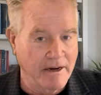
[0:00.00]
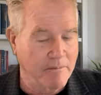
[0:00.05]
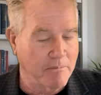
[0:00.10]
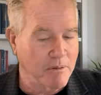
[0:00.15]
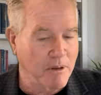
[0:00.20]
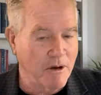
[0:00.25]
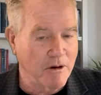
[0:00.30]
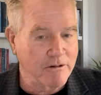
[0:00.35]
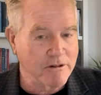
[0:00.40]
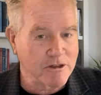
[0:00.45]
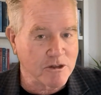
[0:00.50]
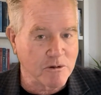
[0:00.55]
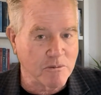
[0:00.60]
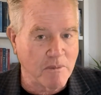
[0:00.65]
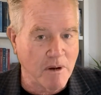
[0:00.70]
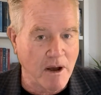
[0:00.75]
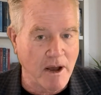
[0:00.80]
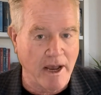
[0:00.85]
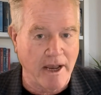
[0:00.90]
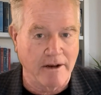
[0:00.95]
of blows your
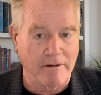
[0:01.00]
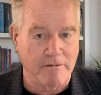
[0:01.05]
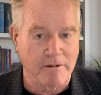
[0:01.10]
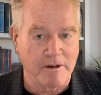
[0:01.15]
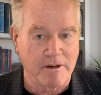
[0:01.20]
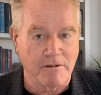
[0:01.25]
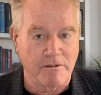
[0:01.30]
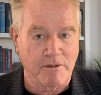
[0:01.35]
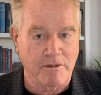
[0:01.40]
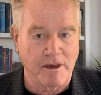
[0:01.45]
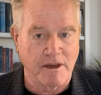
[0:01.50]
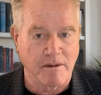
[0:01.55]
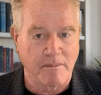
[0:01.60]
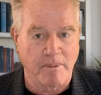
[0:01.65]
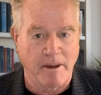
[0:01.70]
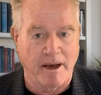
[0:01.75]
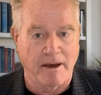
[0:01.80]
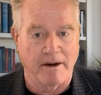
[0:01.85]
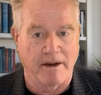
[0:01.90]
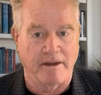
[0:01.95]
mind when you think
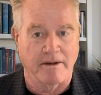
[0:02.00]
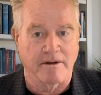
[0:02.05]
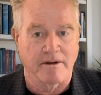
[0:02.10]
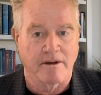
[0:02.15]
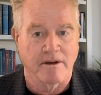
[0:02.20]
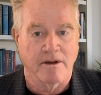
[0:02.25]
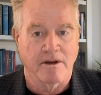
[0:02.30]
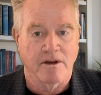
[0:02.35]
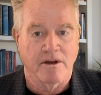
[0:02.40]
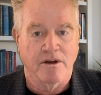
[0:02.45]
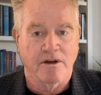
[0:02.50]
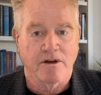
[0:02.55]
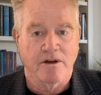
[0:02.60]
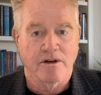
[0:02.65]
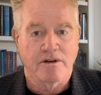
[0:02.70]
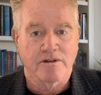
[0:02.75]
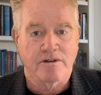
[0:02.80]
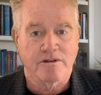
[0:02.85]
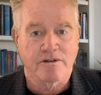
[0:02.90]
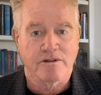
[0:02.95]
about it.
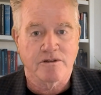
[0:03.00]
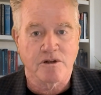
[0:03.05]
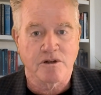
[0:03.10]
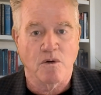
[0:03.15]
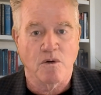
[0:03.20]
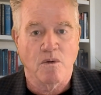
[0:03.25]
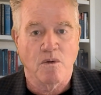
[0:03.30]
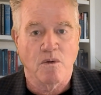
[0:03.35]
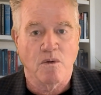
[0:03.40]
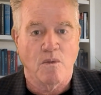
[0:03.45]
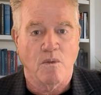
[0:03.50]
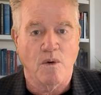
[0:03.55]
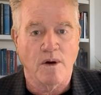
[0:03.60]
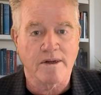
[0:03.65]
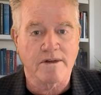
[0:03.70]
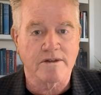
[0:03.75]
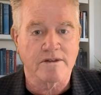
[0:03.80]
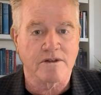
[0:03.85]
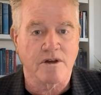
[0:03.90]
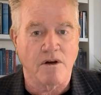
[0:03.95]
So what
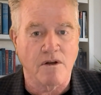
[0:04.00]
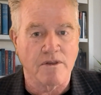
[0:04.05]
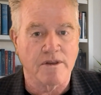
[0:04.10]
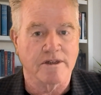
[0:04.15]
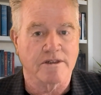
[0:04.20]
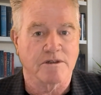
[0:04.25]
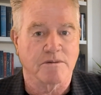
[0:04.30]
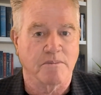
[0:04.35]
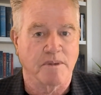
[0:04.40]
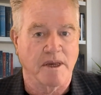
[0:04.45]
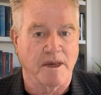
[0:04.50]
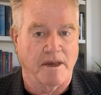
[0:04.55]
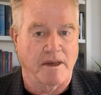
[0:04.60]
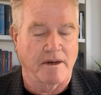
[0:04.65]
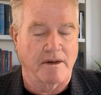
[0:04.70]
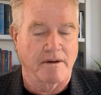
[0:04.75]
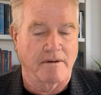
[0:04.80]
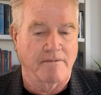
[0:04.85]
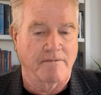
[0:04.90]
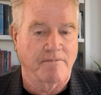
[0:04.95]
does all this
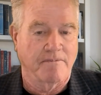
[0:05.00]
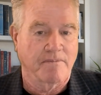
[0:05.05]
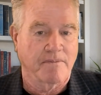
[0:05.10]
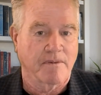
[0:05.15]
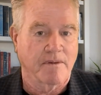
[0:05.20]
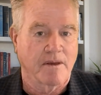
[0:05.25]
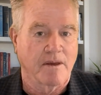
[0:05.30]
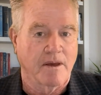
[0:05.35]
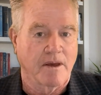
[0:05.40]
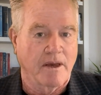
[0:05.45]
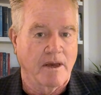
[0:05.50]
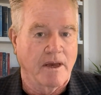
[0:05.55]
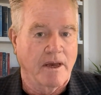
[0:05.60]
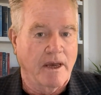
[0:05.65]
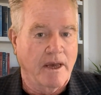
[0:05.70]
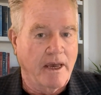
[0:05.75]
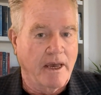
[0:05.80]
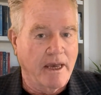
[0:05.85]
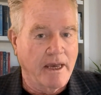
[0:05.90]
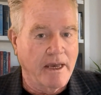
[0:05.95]
mean?
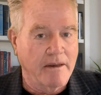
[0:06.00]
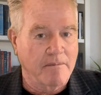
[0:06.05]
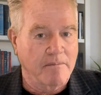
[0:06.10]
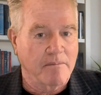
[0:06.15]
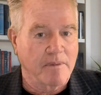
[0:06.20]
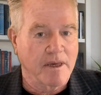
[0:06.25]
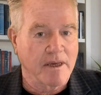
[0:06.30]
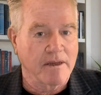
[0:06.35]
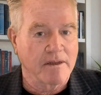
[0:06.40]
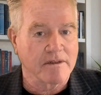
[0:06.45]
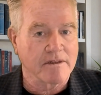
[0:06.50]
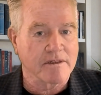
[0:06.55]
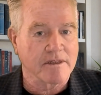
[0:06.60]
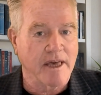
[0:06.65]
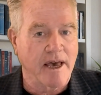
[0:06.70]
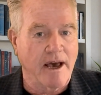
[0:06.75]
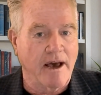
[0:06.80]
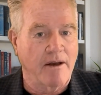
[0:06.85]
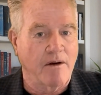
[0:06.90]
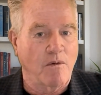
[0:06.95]
It means
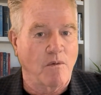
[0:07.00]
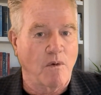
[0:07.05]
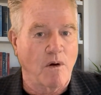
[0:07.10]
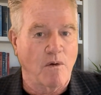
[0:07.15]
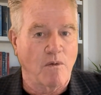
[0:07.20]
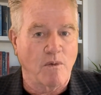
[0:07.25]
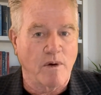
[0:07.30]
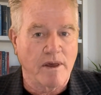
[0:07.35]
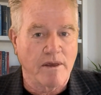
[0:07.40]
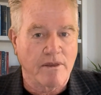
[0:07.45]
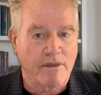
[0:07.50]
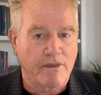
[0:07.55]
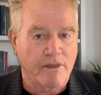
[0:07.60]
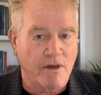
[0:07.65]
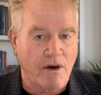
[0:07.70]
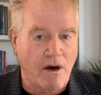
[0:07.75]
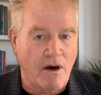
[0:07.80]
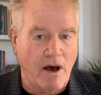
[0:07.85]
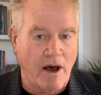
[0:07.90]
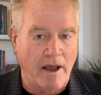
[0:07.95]
that what we
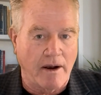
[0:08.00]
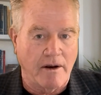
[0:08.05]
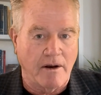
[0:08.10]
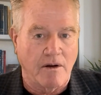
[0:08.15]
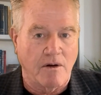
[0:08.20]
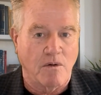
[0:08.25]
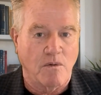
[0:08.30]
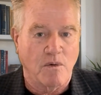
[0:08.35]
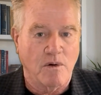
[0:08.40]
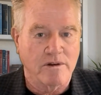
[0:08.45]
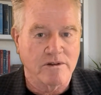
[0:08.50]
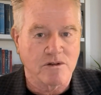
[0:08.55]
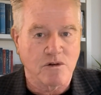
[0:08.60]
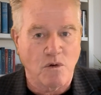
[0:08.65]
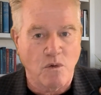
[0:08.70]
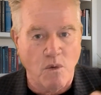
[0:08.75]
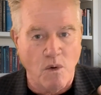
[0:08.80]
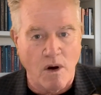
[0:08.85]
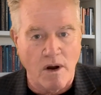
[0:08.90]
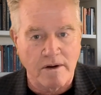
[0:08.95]
thought was
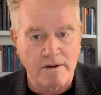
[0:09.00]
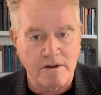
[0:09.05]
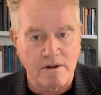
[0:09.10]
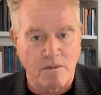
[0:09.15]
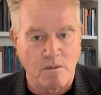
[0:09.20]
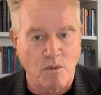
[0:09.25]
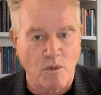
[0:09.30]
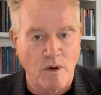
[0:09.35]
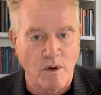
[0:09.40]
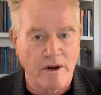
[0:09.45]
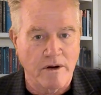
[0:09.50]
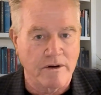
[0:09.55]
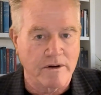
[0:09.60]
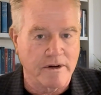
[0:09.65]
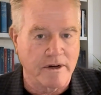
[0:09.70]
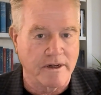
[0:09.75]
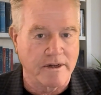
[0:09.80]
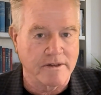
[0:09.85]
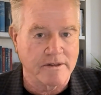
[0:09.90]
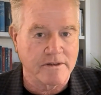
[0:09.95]
quantum
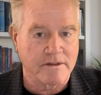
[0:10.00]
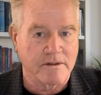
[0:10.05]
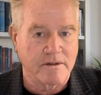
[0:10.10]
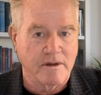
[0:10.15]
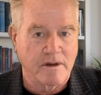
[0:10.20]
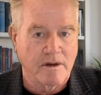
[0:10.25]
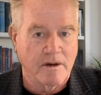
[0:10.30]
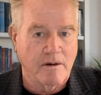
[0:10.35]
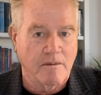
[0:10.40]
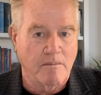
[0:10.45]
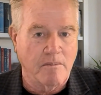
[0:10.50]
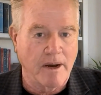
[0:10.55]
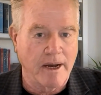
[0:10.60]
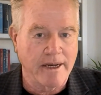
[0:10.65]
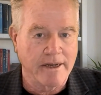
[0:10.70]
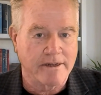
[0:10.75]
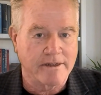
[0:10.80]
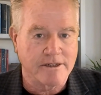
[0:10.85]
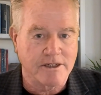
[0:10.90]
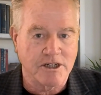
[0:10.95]
weirdness
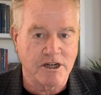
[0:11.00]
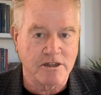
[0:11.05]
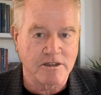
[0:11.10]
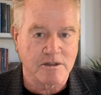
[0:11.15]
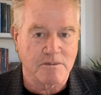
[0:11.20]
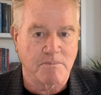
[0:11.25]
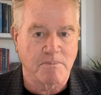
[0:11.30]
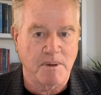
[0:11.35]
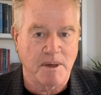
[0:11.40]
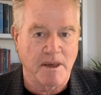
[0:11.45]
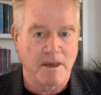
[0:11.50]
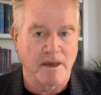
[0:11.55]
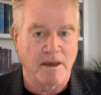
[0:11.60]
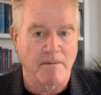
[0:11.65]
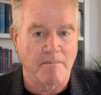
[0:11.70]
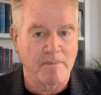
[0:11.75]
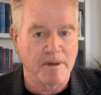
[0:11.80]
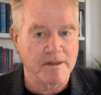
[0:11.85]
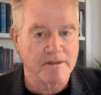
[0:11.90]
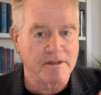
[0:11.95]
might just be a
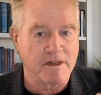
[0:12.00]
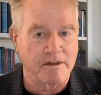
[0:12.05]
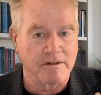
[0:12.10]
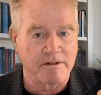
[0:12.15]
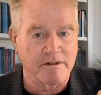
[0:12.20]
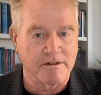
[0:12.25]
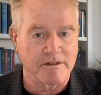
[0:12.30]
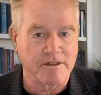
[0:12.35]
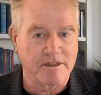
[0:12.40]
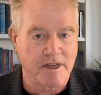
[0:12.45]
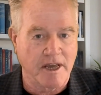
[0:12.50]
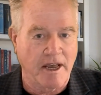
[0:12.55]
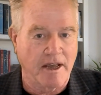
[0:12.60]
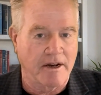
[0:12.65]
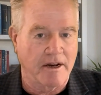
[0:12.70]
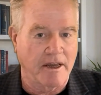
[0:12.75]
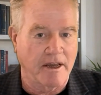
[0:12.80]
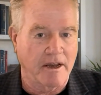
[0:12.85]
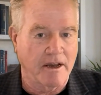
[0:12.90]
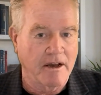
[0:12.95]

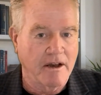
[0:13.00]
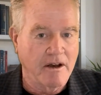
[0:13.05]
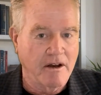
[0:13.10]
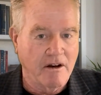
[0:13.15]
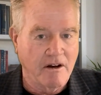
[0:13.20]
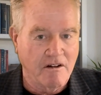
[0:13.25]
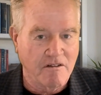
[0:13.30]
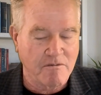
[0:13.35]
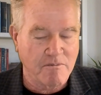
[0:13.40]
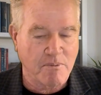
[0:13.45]
misunderstanding of